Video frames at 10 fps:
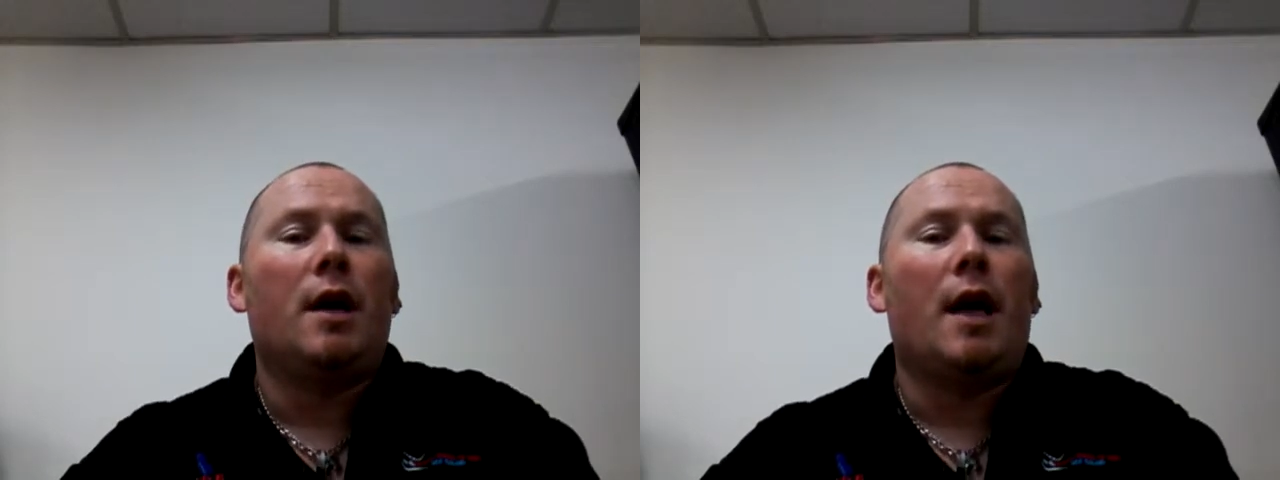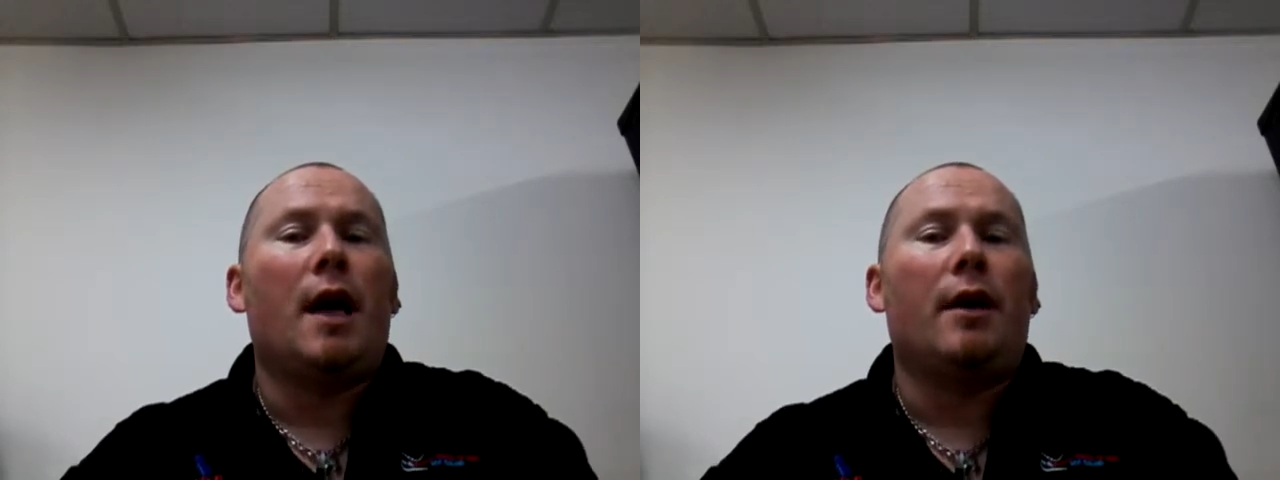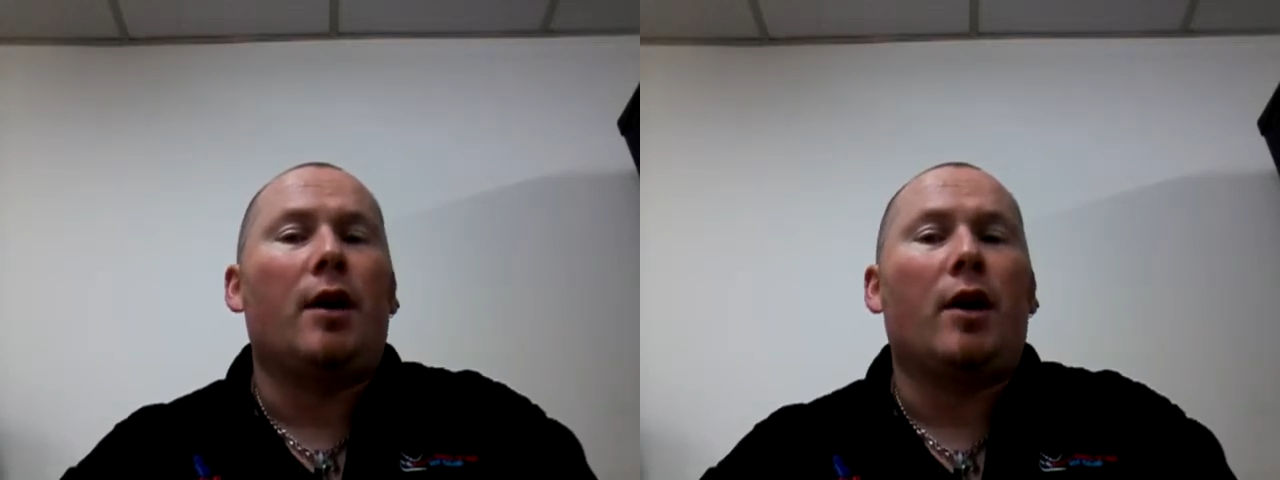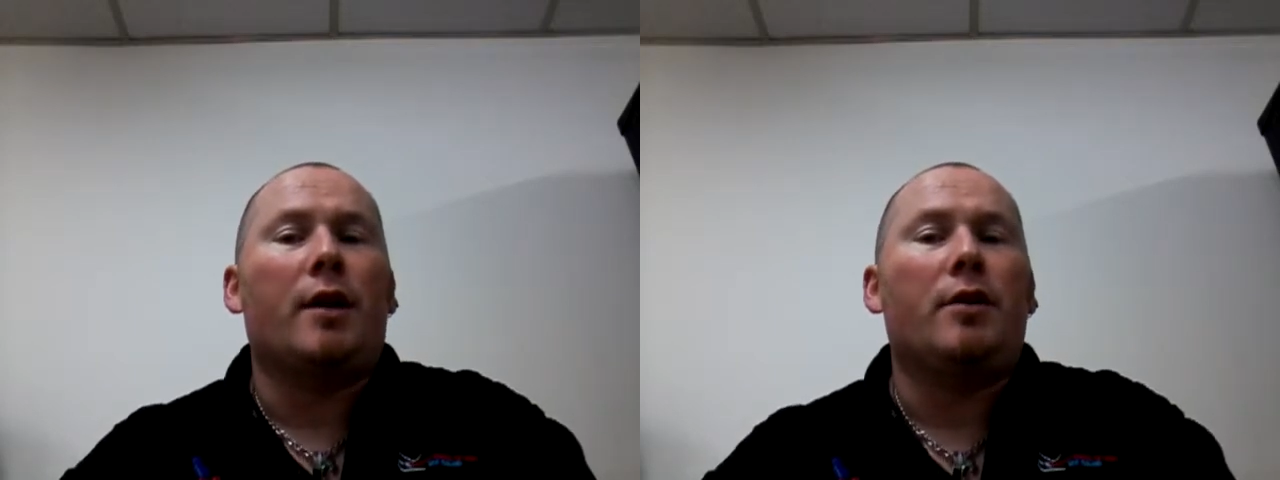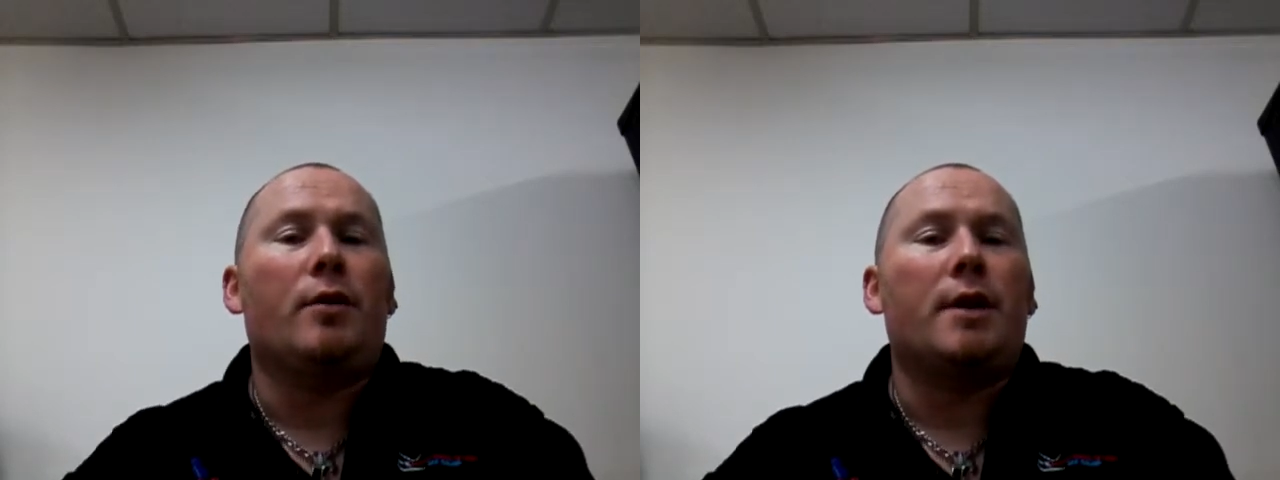And I
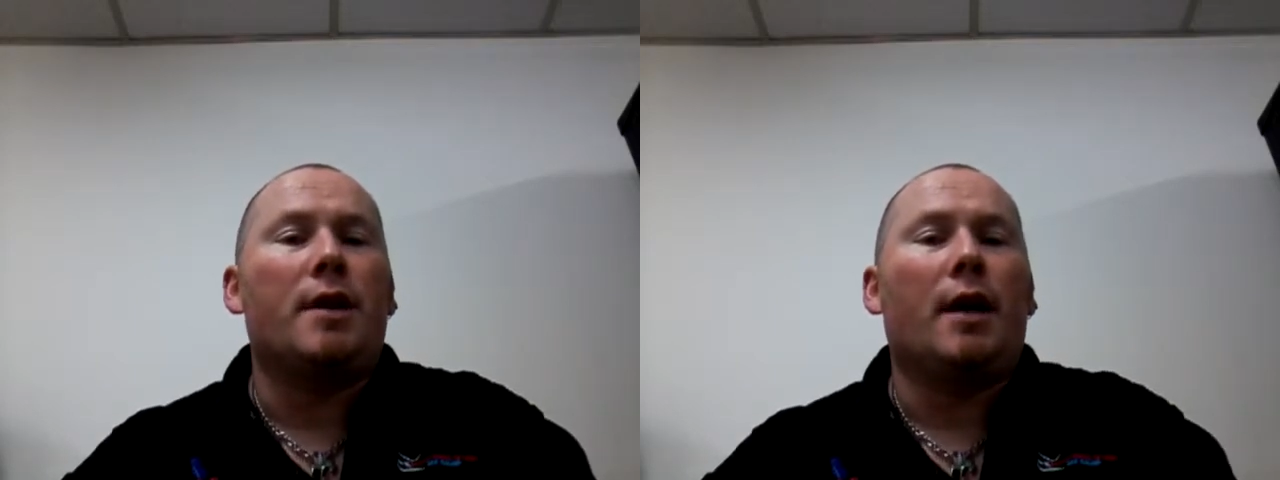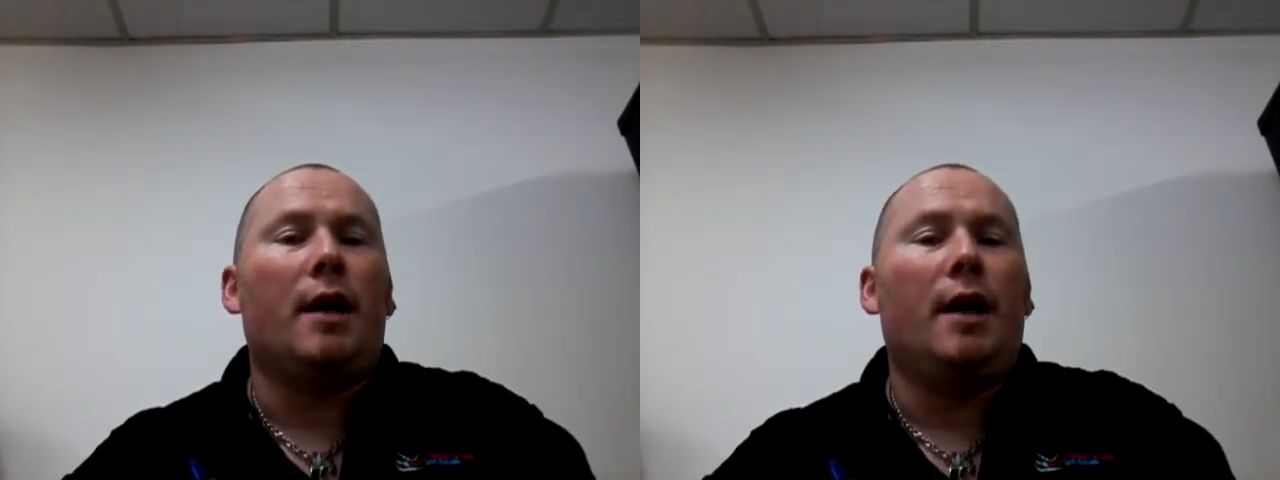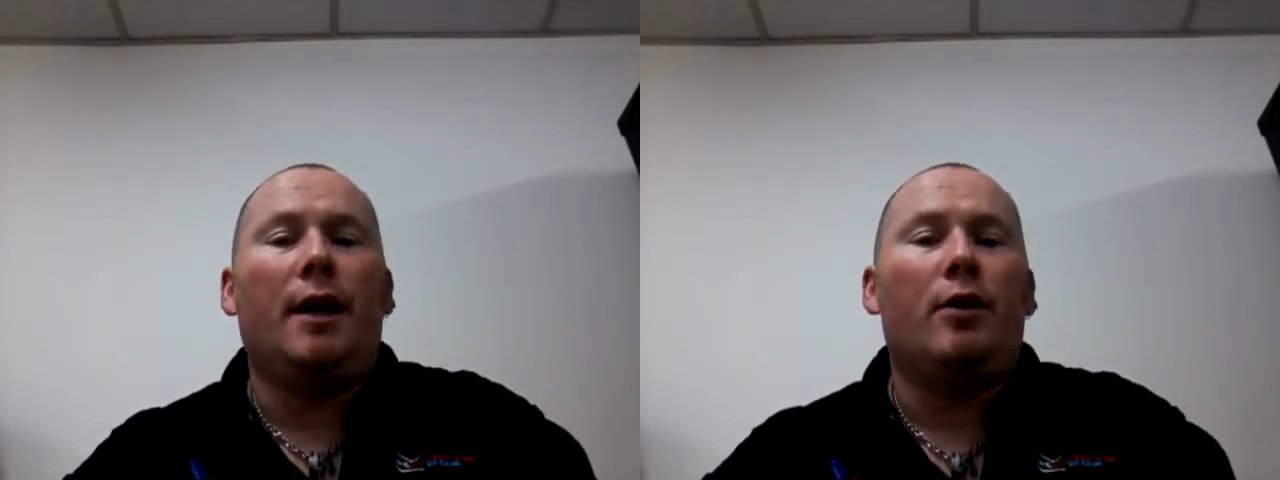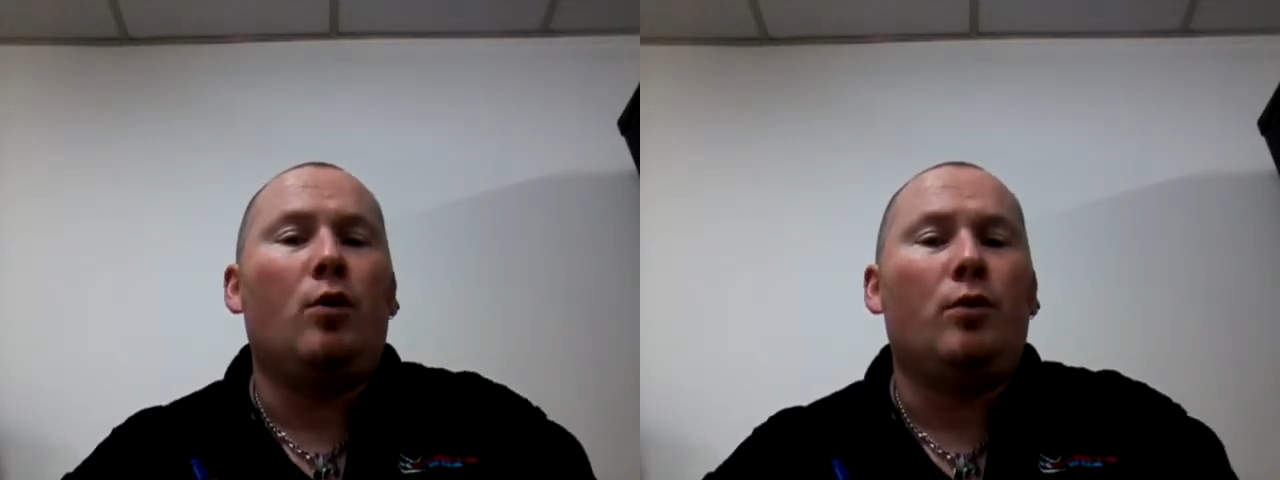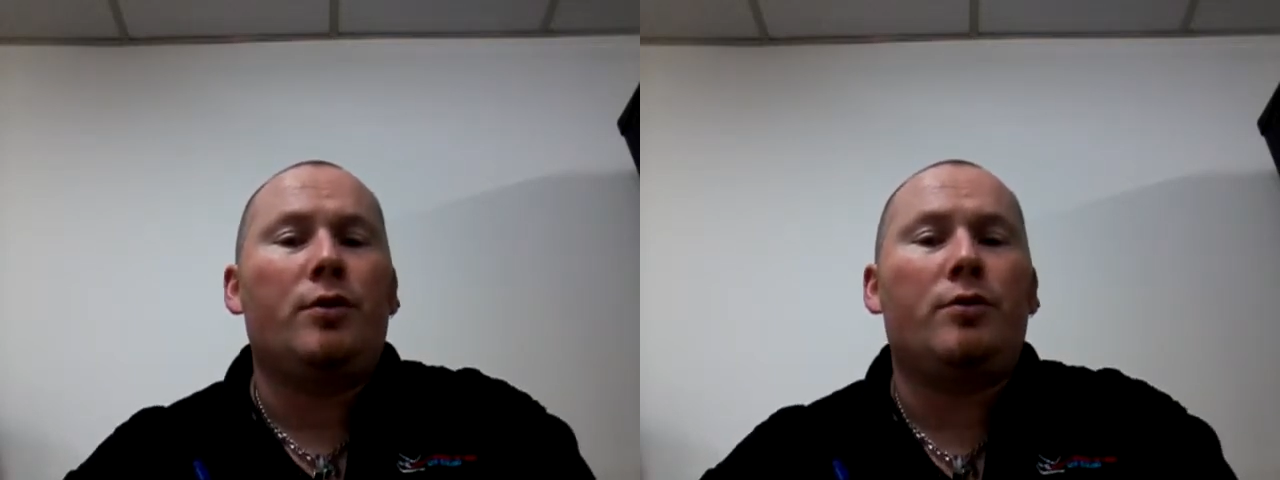can do it to any chord